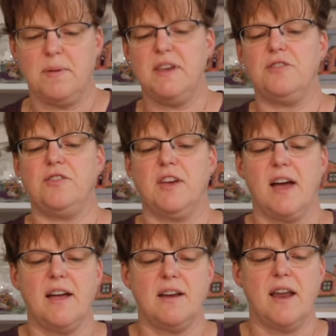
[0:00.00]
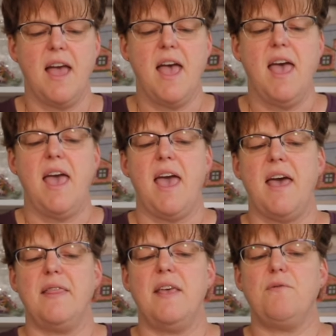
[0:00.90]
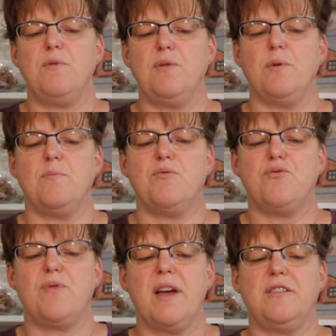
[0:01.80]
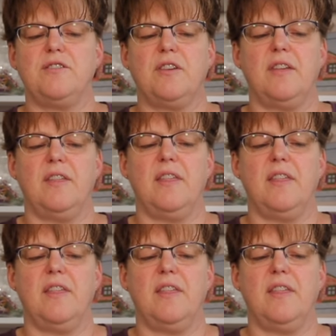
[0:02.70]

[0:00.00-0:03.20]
piece to cut. And then we will press